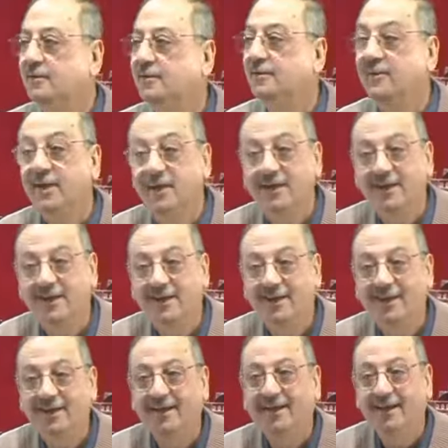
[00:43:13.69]

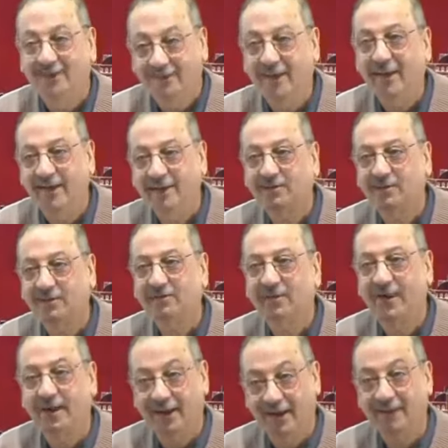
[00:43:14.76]
T. T is the
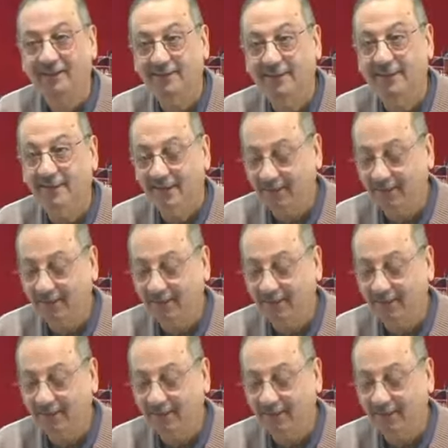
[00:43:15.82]
file. Anti. Huh?